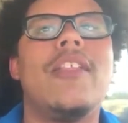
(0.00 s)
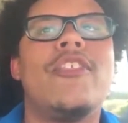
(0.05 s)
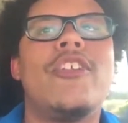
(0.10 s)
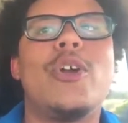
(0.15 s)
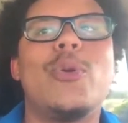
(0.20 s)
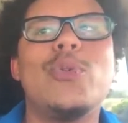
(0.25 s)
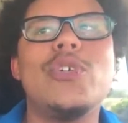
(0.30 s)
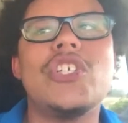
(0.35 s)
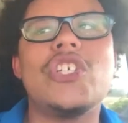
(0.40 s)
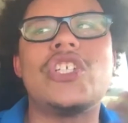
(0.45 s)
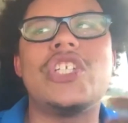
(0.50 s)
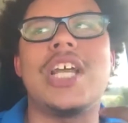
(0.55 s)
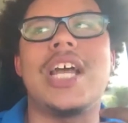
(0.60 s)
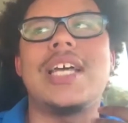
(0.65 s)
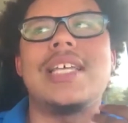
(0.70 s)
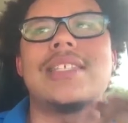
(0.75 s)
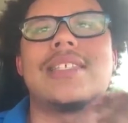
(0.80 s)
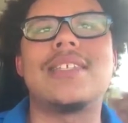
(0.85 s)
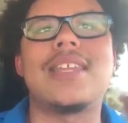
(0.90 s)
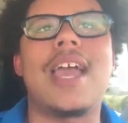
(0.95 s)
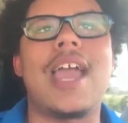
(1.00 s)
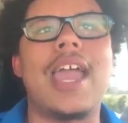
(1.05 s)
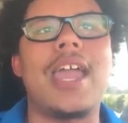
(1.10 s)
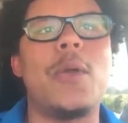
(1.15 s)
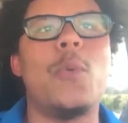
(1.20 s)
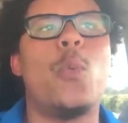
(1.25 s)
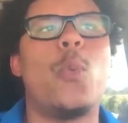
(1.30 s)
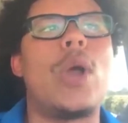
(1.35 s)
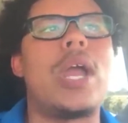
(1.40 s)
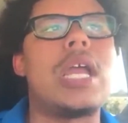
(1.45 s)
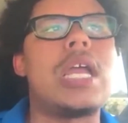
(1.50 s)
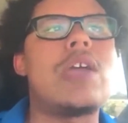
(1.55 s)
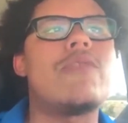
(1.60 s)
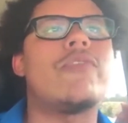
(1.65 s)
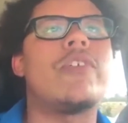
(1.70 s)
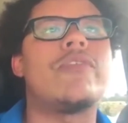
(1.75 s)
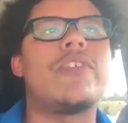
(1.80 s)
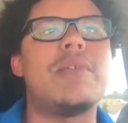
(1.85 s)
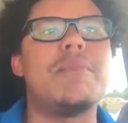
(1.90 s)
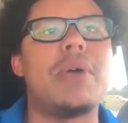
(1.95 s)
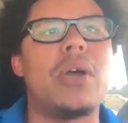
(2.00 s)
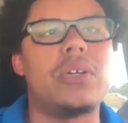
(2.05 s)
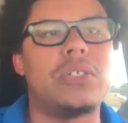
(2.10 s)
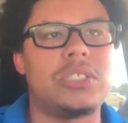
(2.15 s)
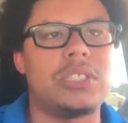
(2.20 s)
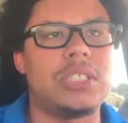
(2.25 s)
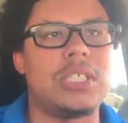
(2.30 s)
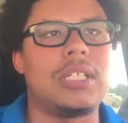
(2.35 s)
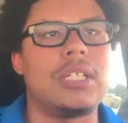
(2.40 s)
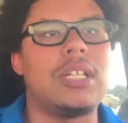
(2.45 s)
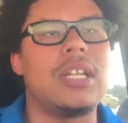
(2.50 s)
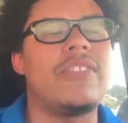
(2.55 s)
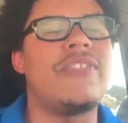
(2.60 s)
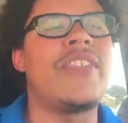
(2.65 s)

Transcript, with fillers: there was just a wave of emotion